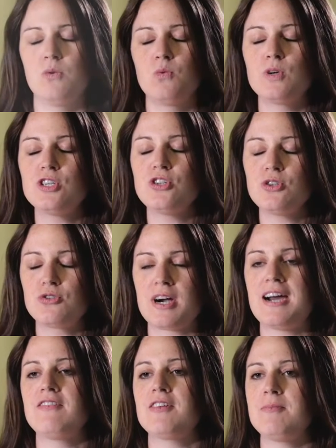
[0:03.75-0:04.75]
Would you
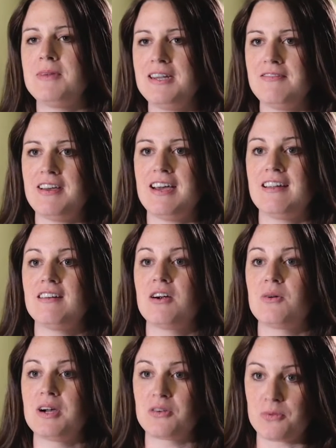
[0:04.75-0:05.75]
drive a minivan
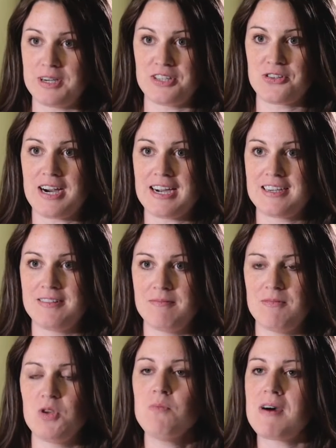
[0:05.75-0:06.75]
around a racetrack?
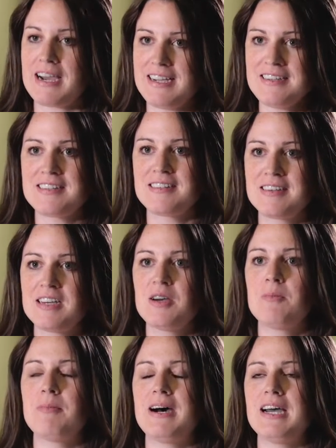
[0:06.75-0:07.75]
You might,
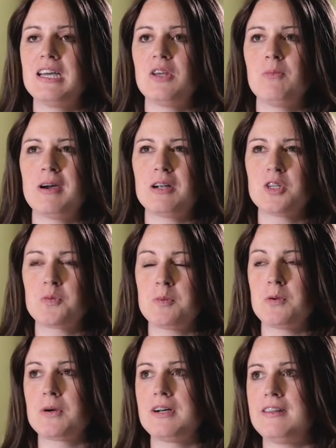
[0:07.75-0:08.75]
but you might also be
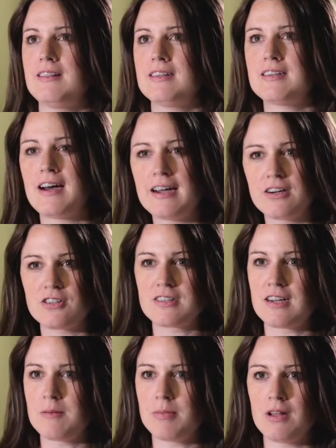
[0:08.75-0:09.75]
worried that the tire's
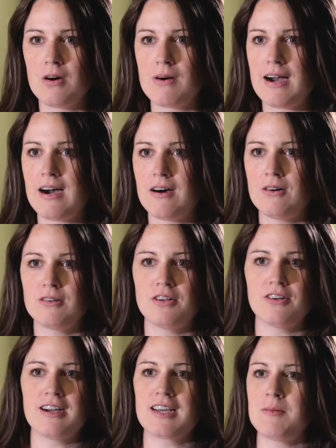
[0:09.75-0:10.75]
gonna blow out,
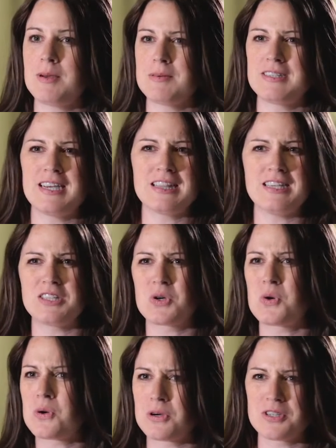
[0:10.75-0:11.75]
you're not gonna be able to take these
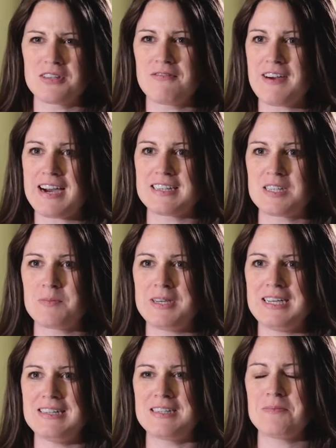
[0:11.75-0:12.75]
corners at fast
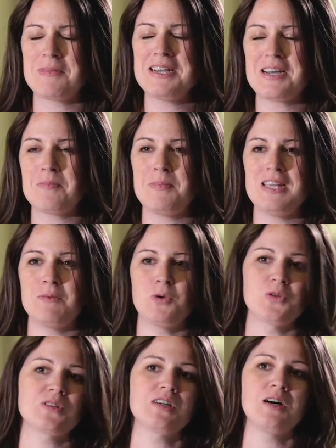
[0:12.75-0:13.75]
speeds. It might not be the
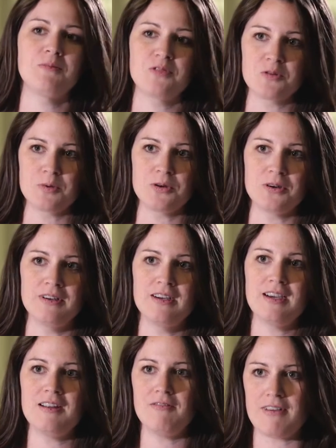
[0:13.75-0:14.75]
most comfortable
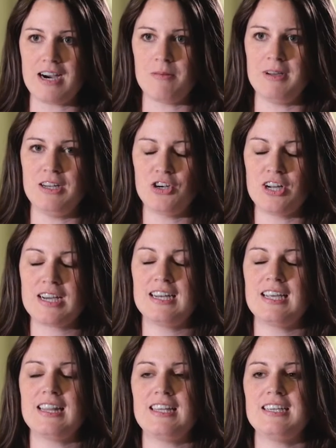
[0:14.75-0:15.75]
environment. You're not
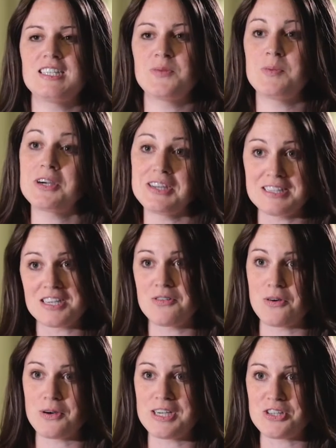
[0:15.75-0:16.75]
gonna get the experience of
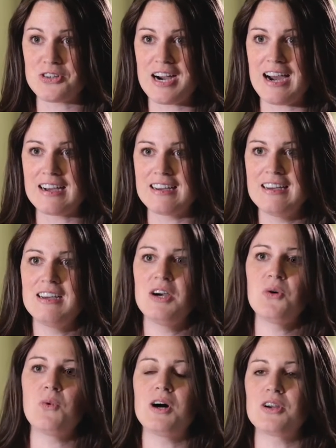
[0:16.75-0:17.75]
a racetrack
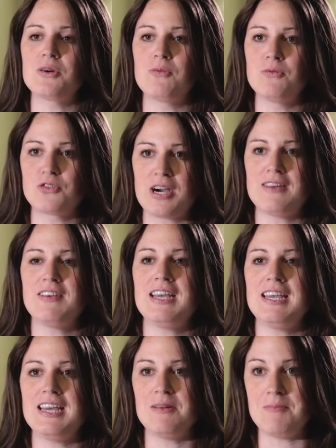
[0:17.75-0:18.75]
while you're
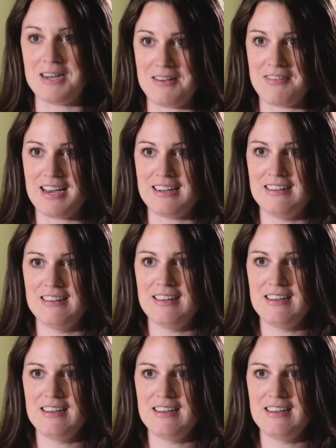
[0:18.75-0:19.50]
driving in a minivan.